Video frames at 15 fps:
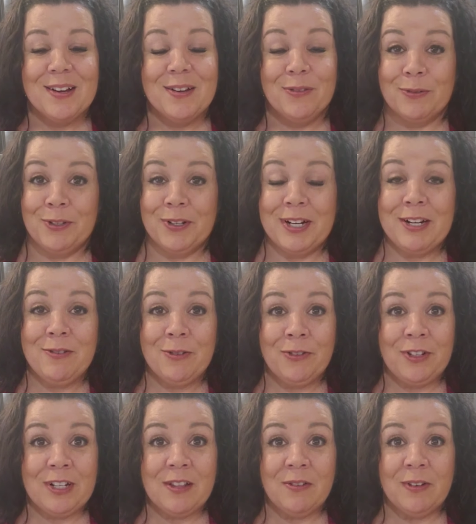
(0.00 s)
So if you're
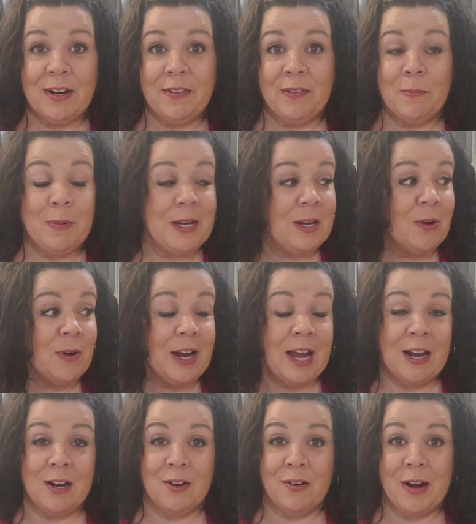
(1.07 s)
interested in the recipe, go
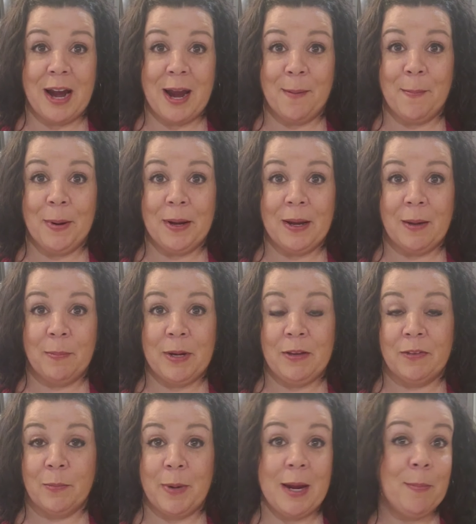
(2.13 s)
ahead and grab a
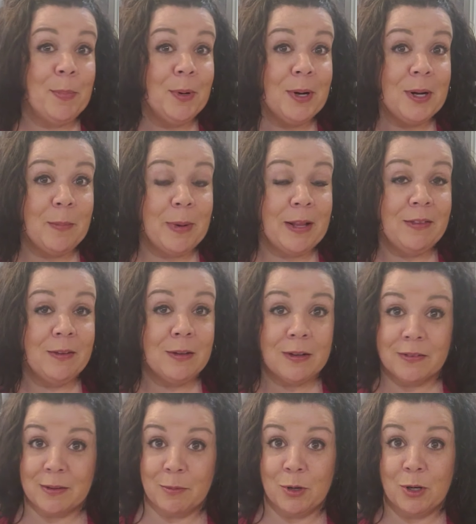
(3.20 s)
piece of paper and a pencil
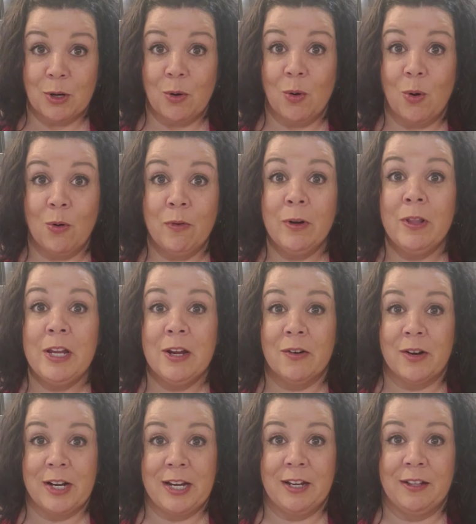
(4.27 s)
because I'm going to go over the
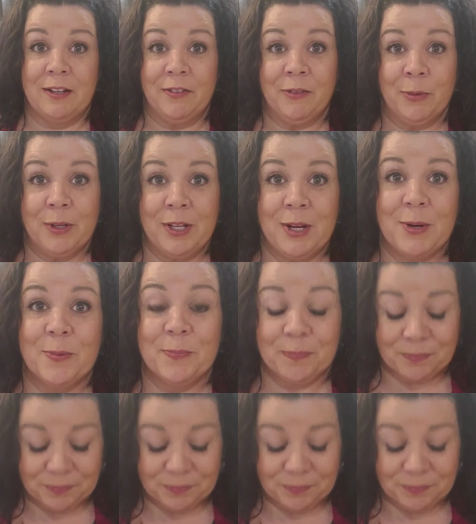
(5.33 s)
ingredient list with you.